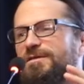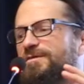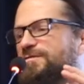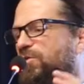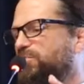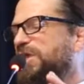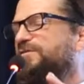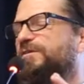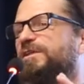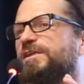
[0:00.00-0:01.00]
So
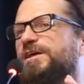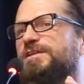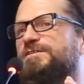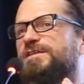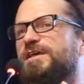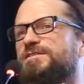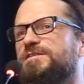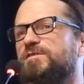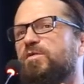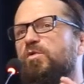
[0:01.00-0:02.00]
beef in the United States
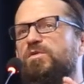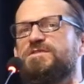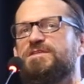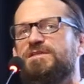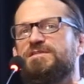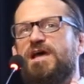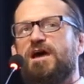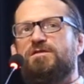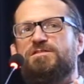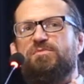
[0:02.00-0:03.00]
is almost $6 a
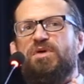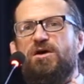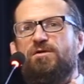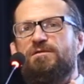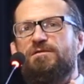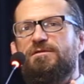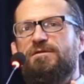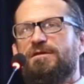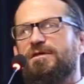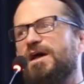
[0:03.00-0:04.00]
pound.
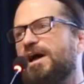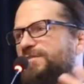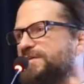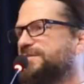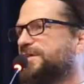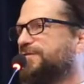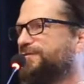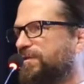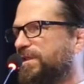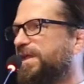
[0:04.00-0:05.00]
Obviously, a
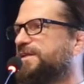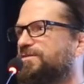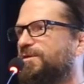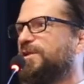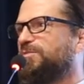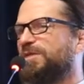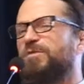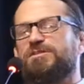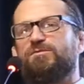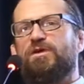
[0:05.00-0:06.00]
fillet is going to be
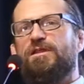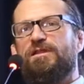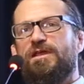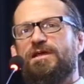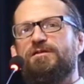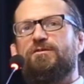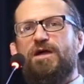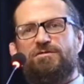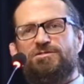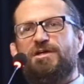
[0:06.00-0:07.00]
much more than that.
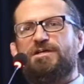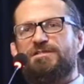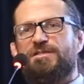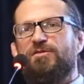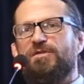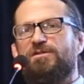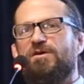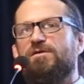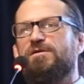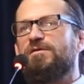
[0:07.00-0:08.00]
Ground chuck is going to be
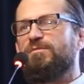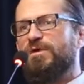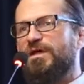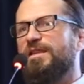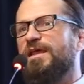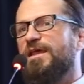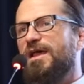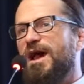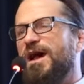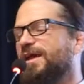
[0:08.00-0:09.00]
lower. But
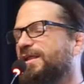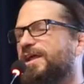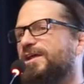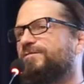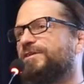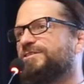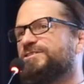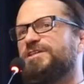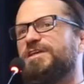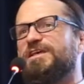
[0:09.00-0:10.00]
on
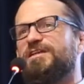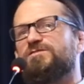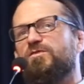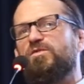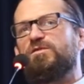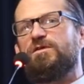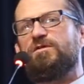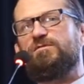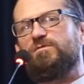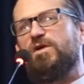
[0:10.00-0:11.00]
average, chicken is
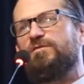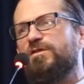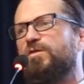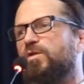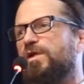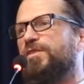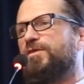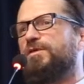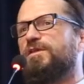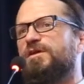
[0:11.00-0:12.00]
roughly
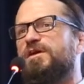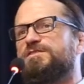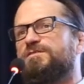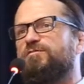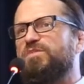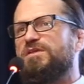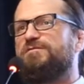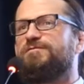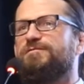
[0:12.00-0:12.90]
1/3 the cost of beef.